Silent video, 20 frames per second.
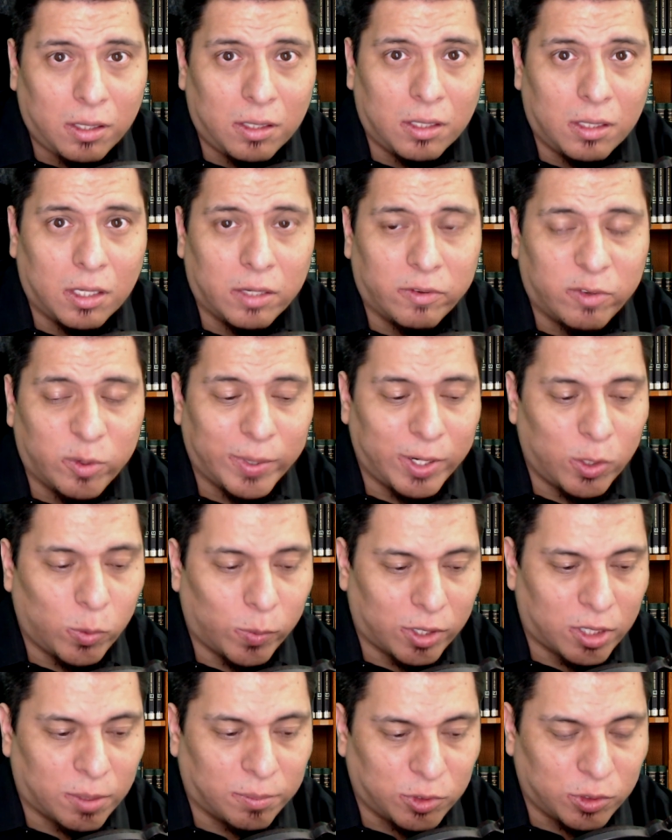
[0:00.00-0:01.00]
everybody,
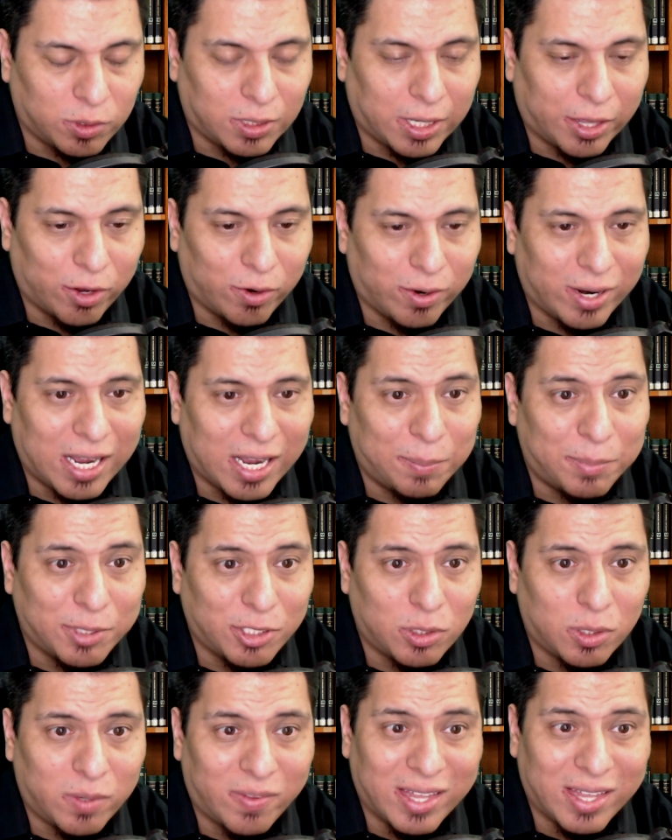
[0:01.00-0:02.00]
welcome to another
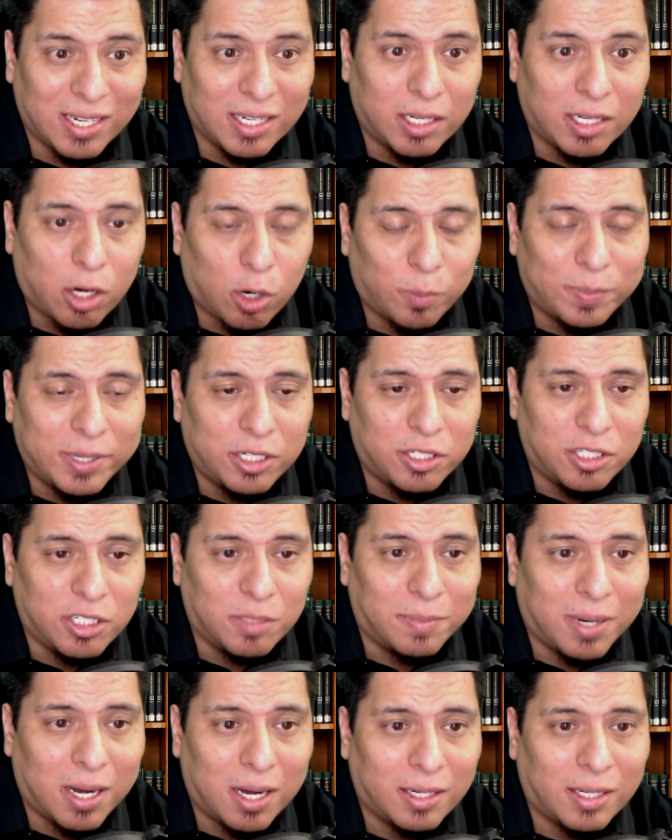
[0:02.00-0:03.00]
episode of the Lit RPG
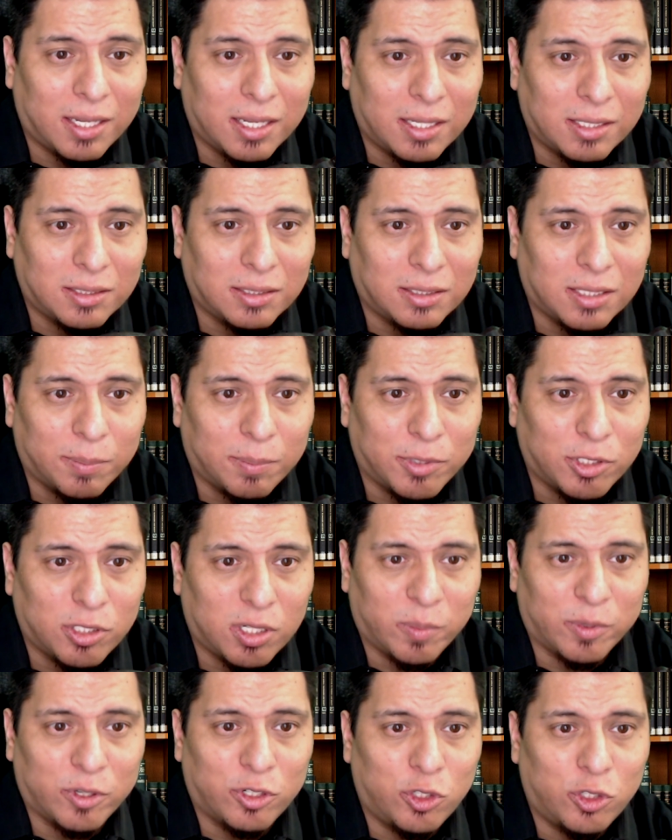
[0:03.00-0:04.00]
Podcast, episode
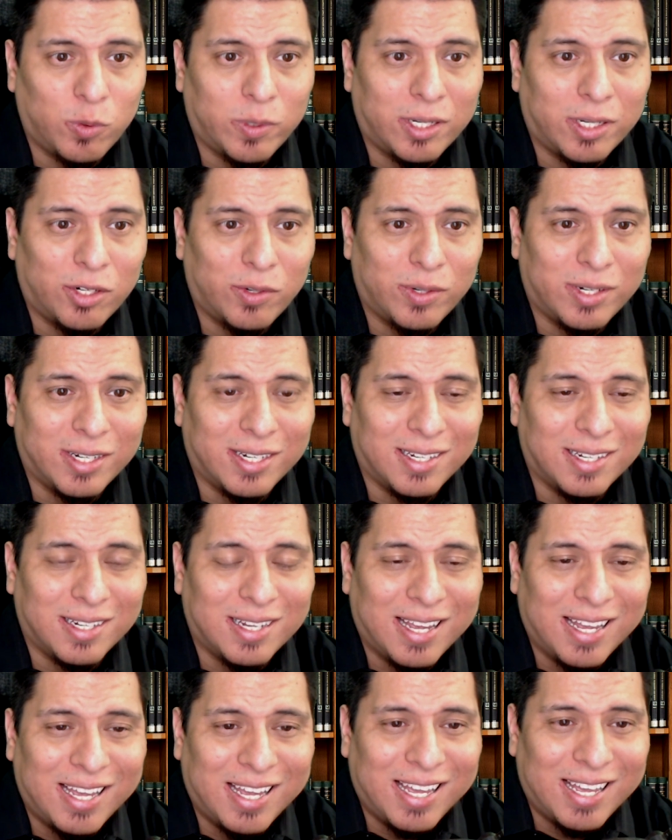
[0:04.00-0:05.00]
number
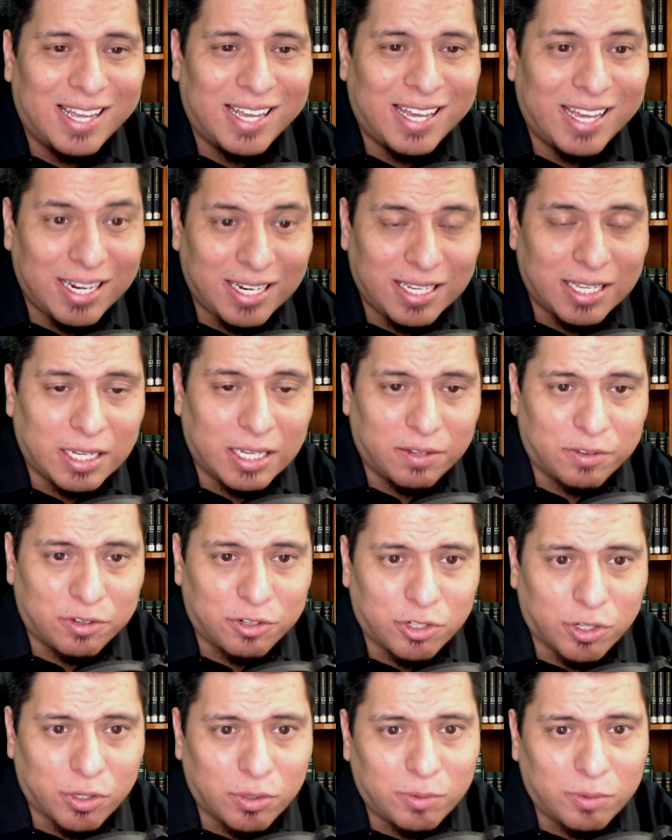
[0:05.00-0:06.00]
288 of the
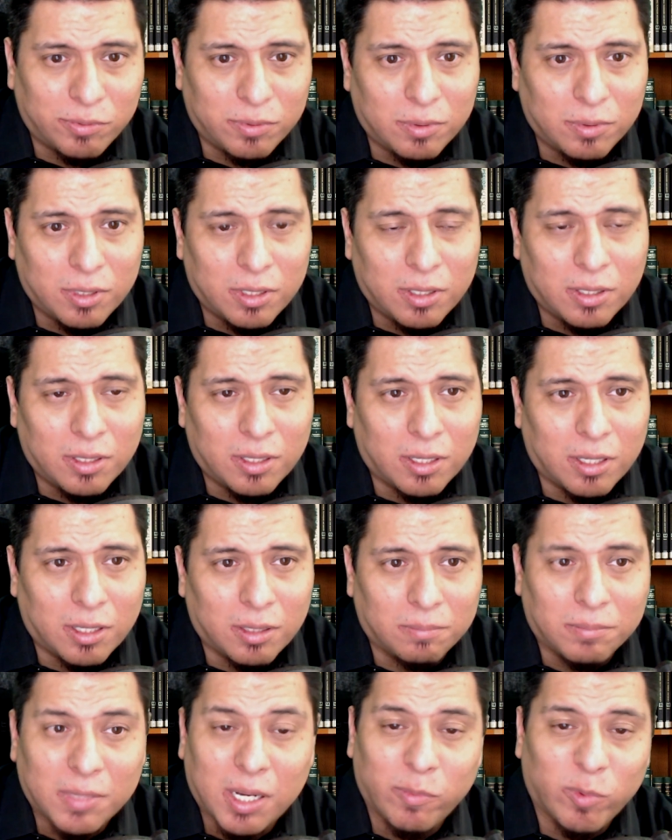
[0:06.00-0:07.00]
show.
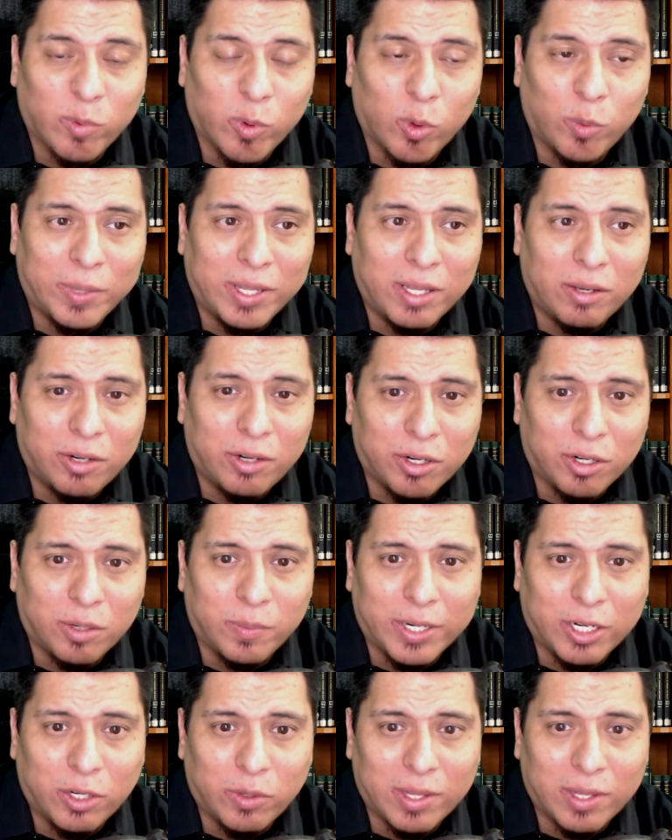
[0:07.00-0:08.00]
Um, I'm Ron here, here to
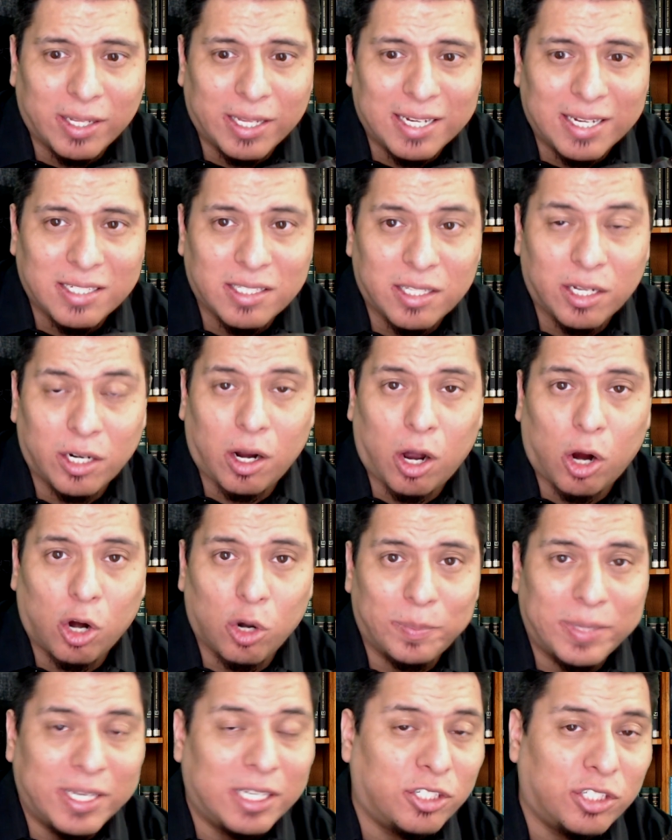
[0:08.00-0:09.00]
bring you the latest little
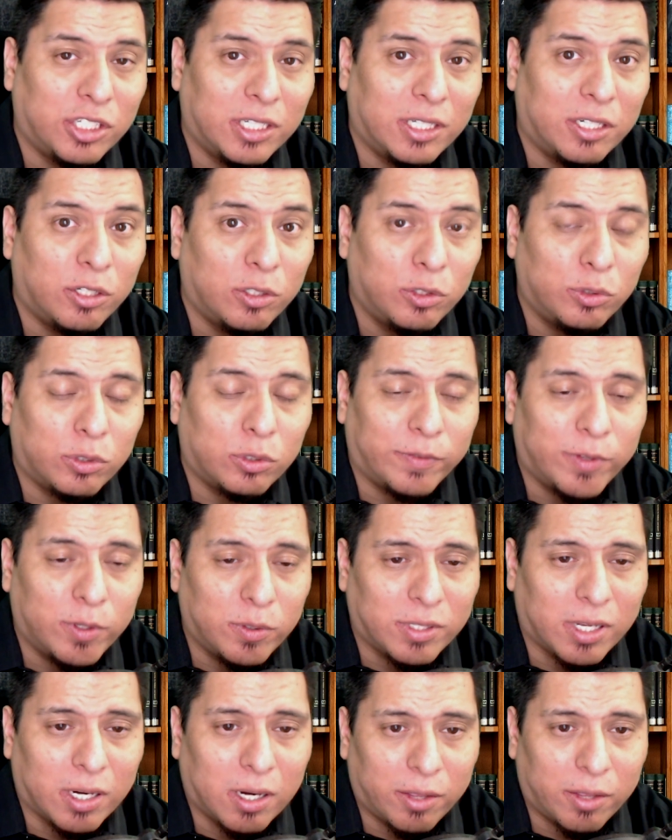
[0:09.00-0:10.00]
RPG news,
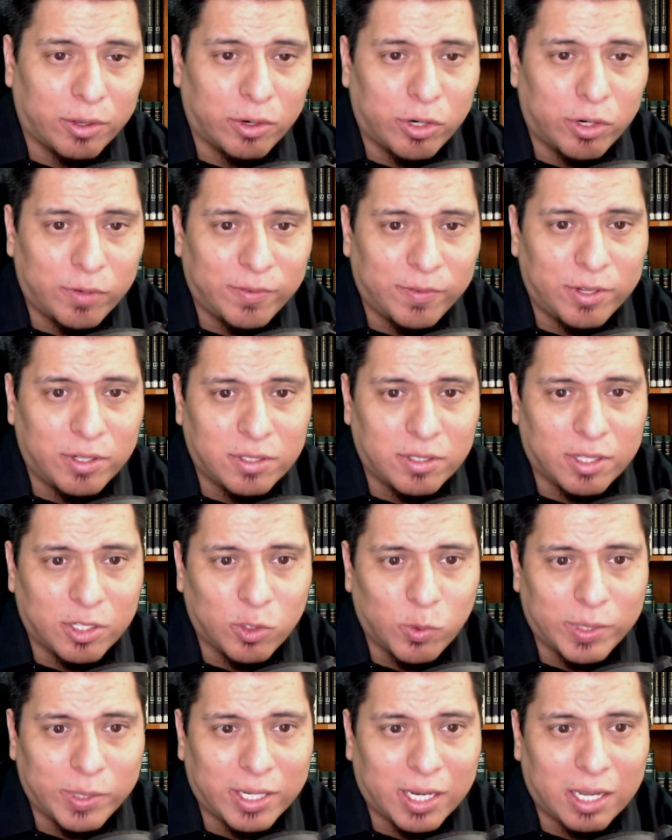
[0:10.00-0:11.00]
reviews, and author interviews.
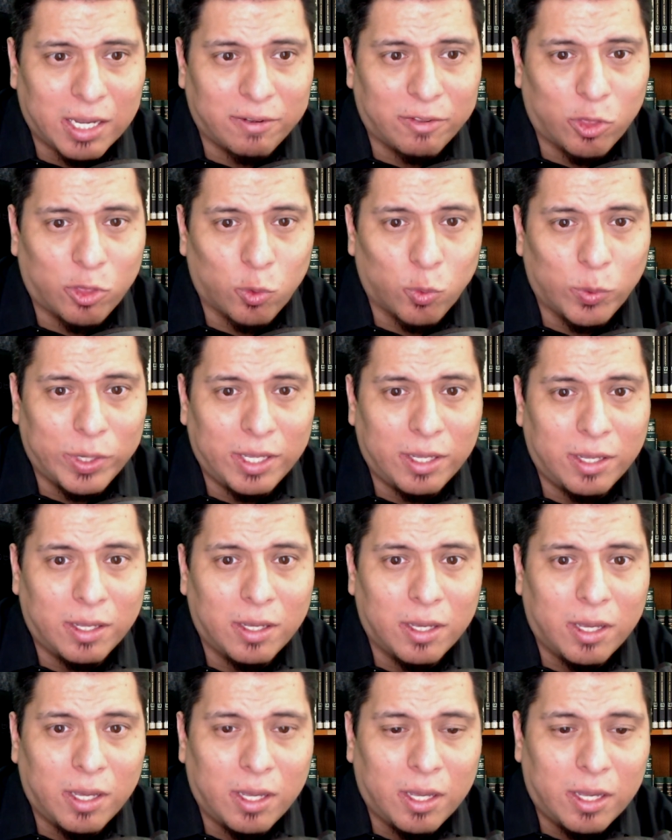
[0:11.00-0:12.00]
This week I have three
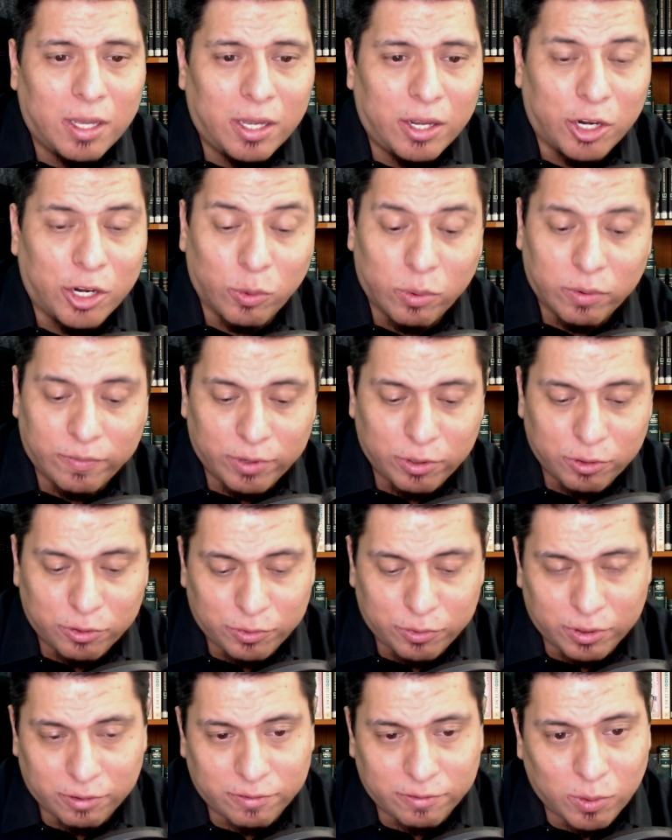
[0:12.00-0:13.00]
new reviews
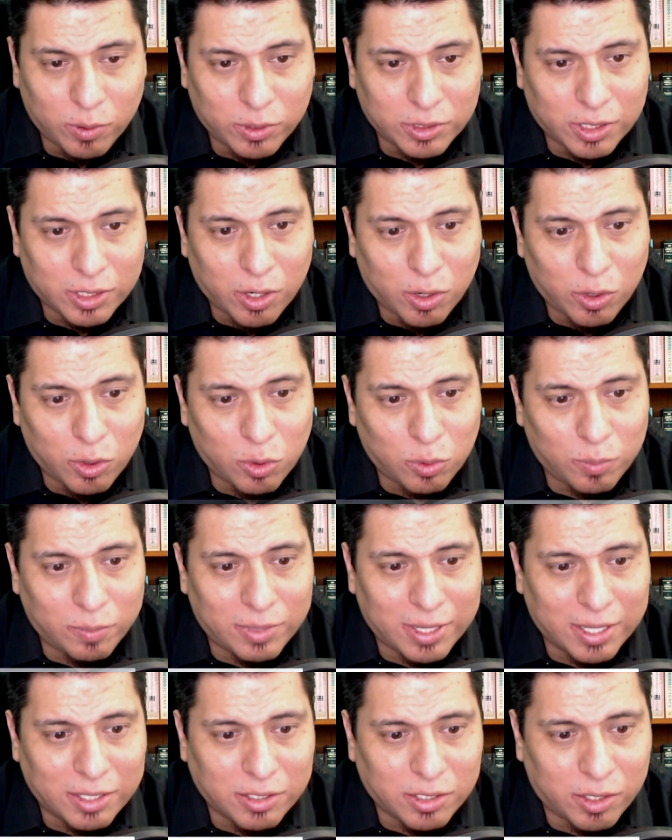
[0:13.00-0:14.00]
for your folks at home.
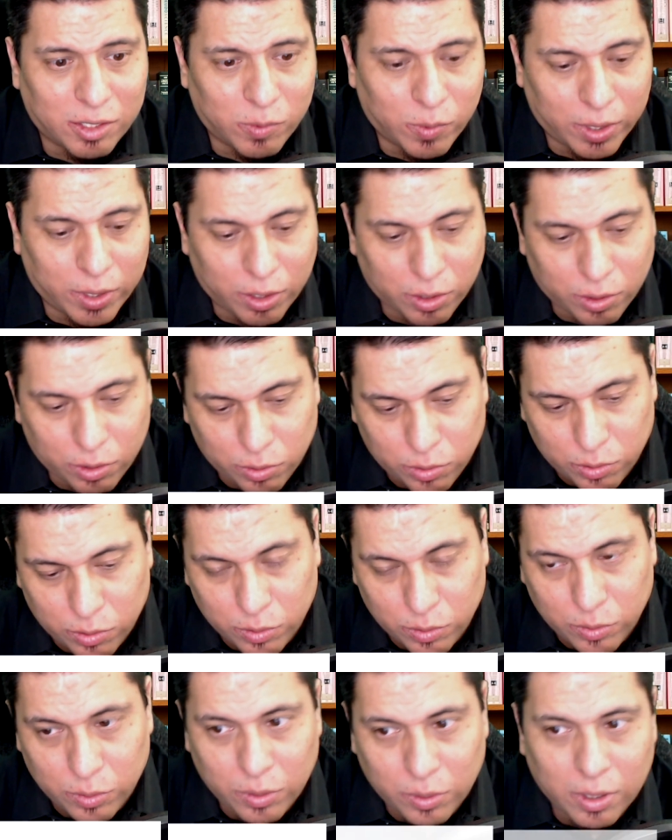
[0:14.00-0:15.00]
That's going to
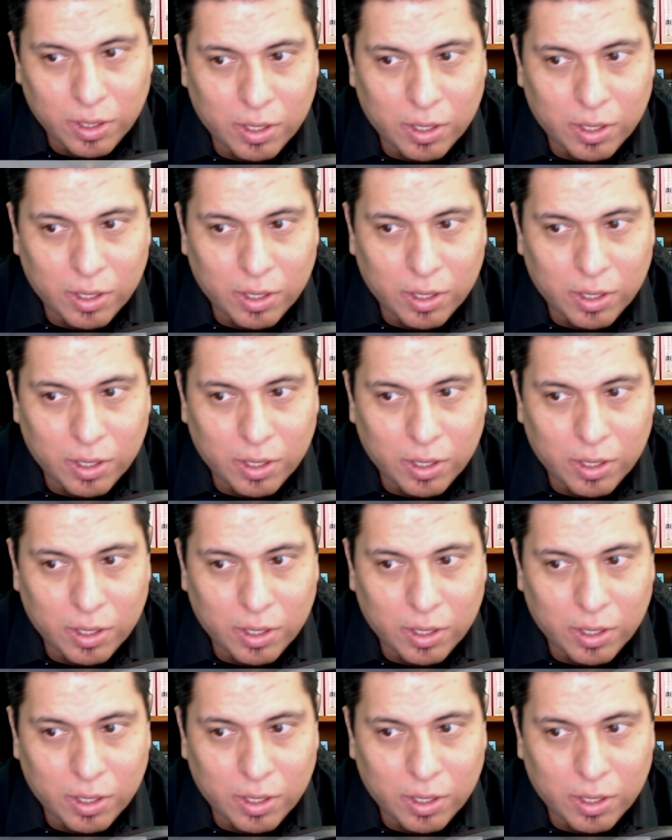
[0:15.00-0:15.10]
include